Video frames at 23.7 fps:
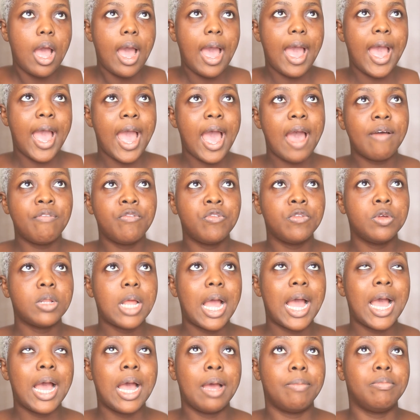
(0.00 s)
I
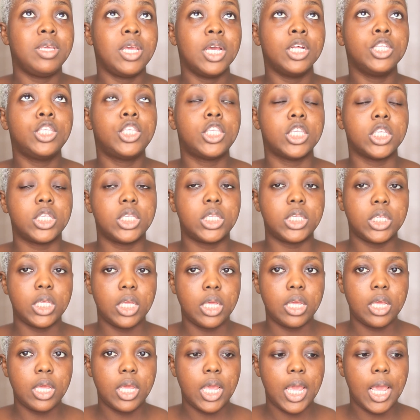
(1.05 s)
have yet to
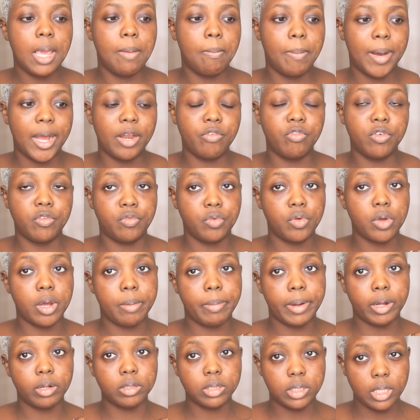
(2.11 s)
see a bad review
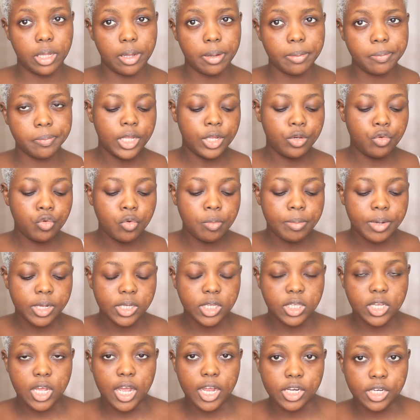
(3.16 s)
about them. They do
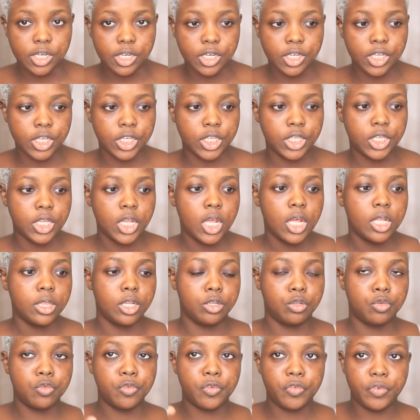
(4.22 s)
massages,
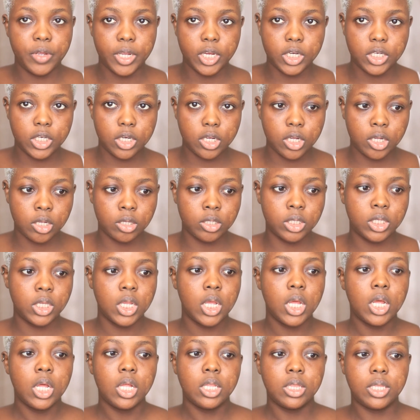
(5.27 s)
they do facials,
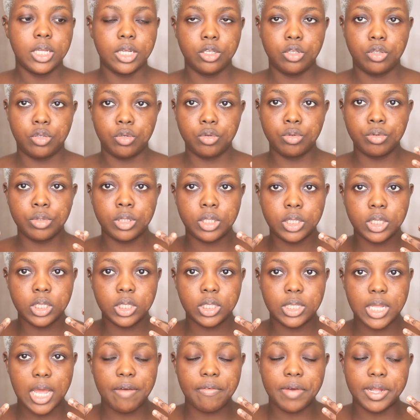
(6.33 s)
they do this,
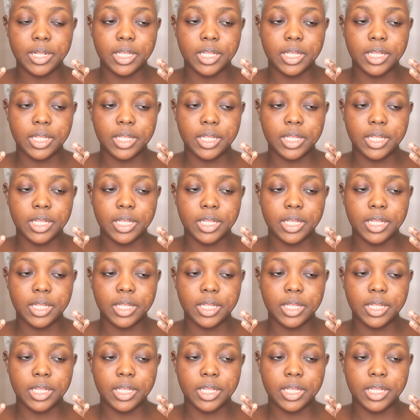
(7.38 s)
they have